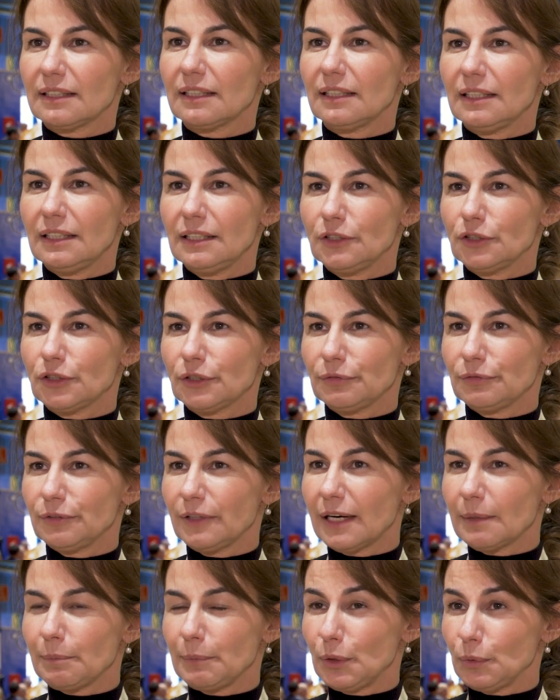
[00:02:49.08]

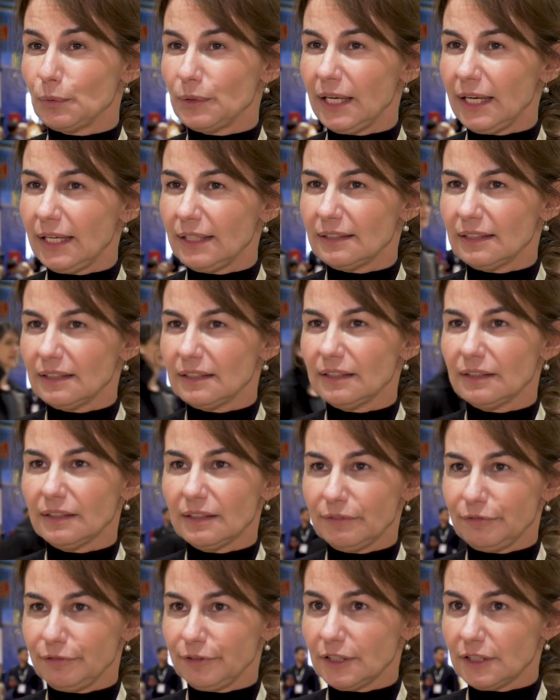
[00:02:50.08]
EGFR mutated in
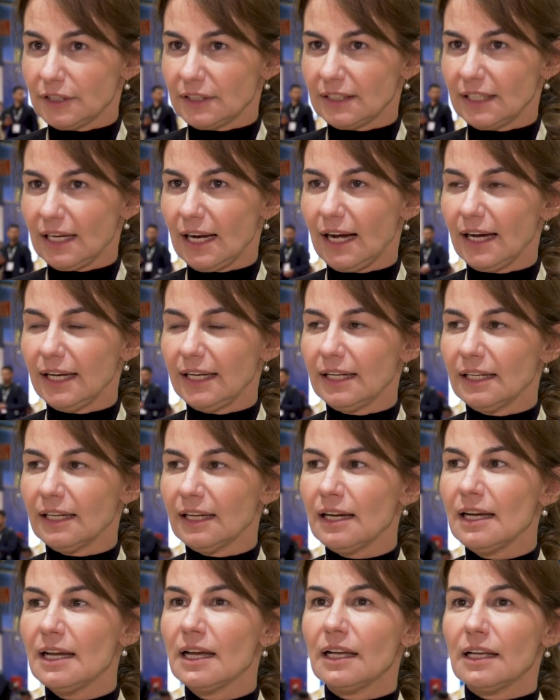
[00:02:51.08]
the first
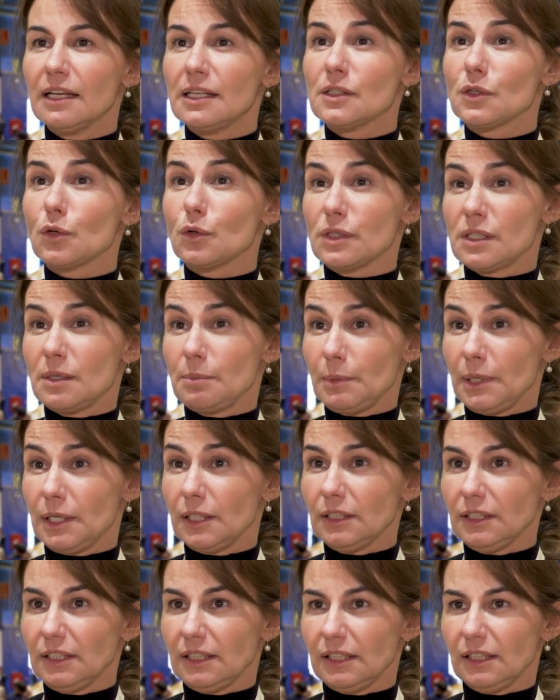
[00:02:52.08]
line is
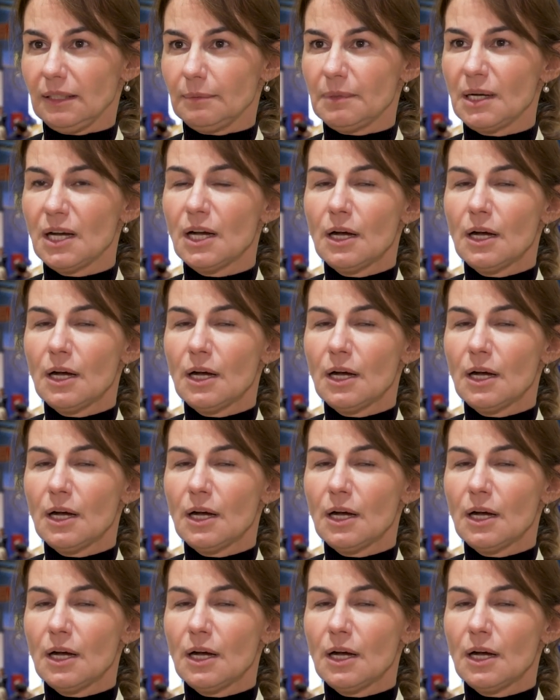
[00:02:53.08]
osimertinib.